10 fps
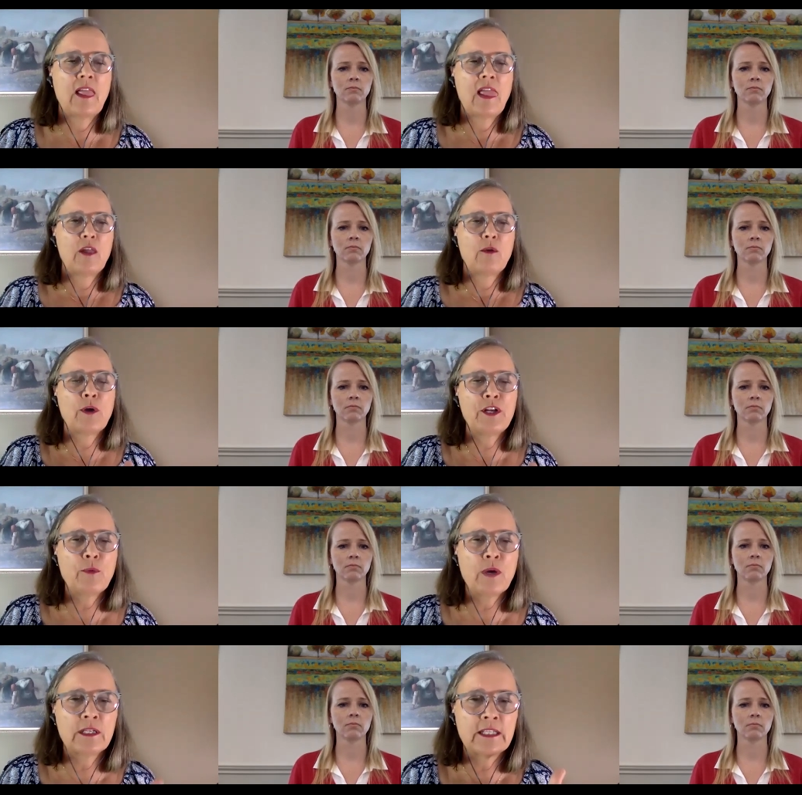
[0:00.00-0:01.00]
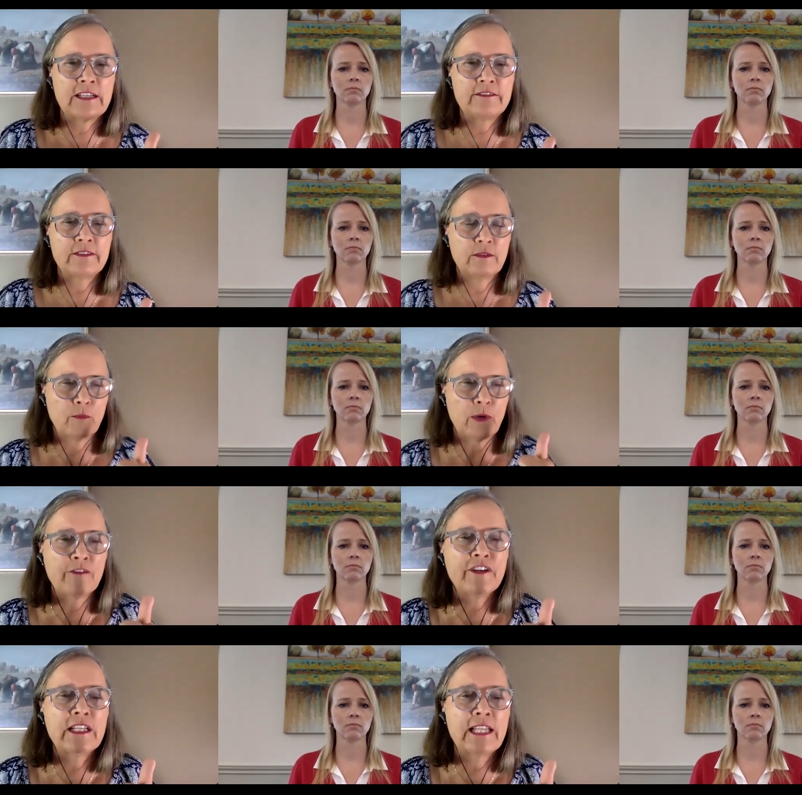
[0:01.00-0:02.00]
Speaker 1: Where do you want to live? Wherever
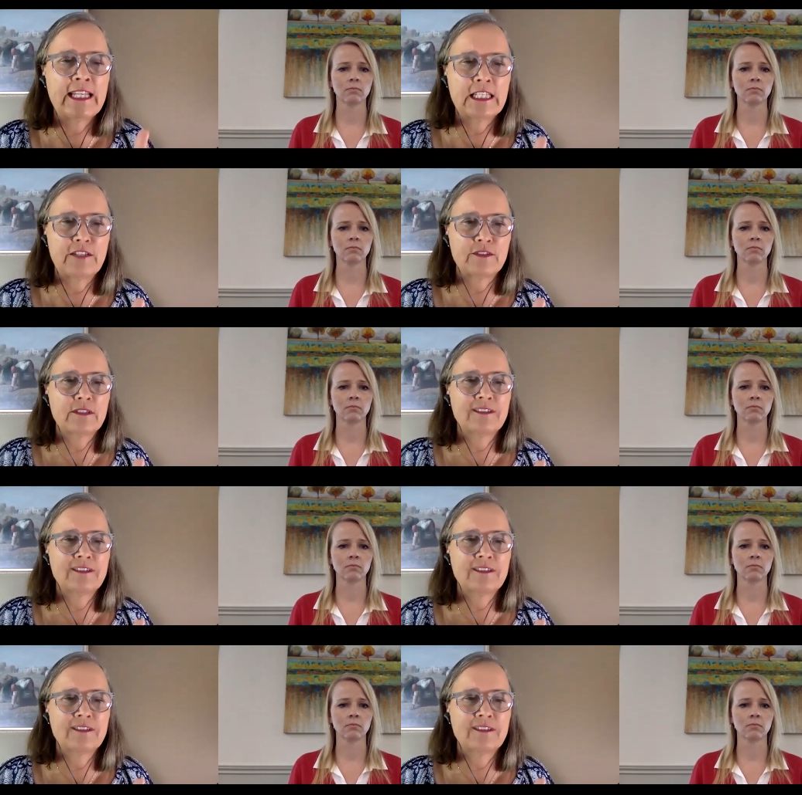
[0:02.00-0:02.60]
Elaine lives.